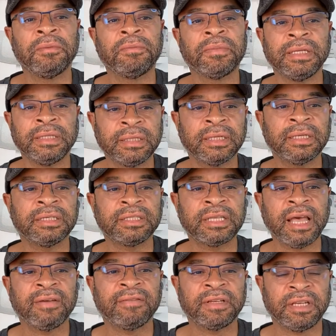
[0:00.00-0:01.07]
it does
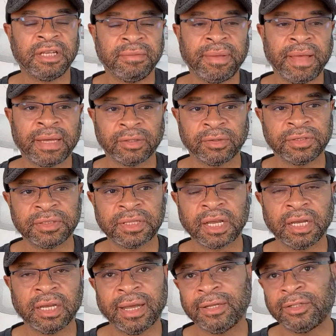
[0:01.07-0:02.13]
have an impact on the
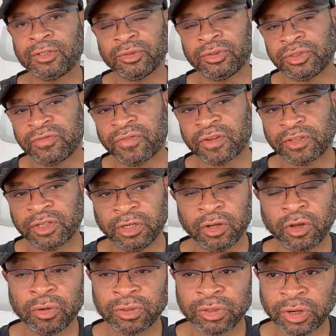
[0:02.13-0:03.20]
psychological dysfunction
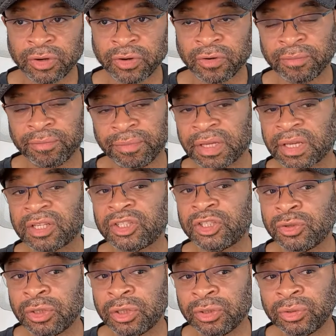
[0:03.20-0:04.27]
long term, because
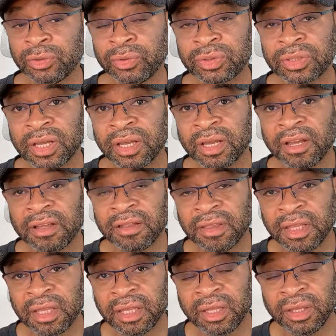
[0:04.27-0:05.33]
you lose
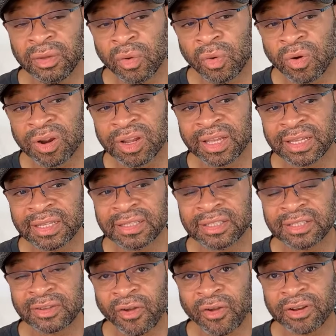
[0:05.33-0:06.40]
the organs
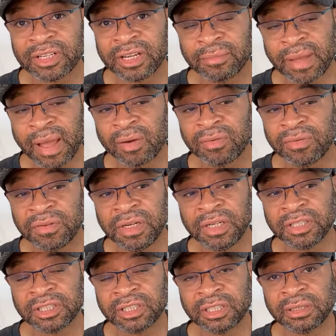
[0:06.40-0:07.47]
start to
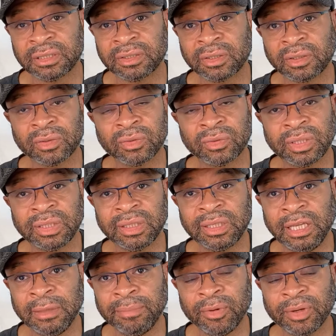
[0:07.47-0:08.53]
malfunction. So the
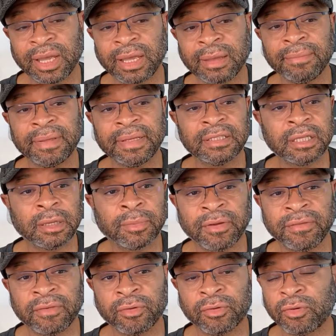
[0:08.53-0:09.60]
hippocampus, the
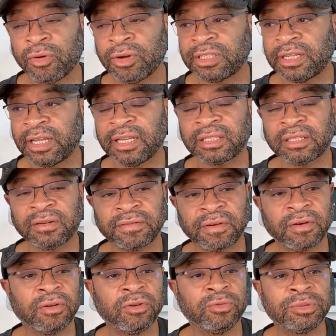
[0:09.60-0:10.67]
prefrontal cortex, and
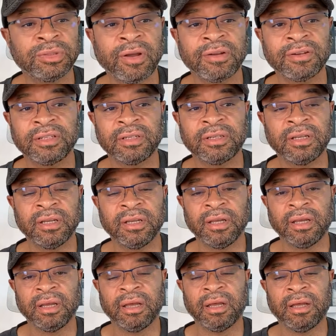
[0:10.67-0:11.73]
frontal lobe start to
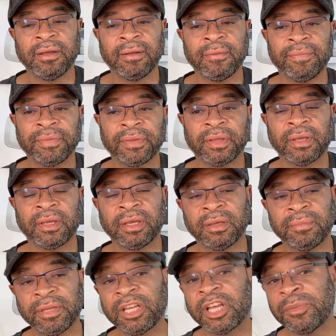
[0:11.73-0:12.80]

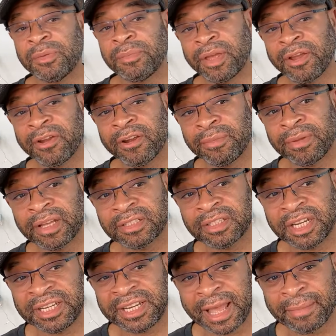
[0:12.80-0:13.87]
become impaired because of
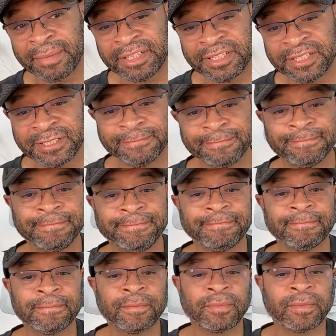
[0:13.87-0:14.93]
the damages.
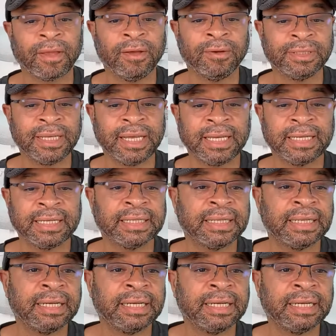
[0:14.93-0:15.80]
Okay.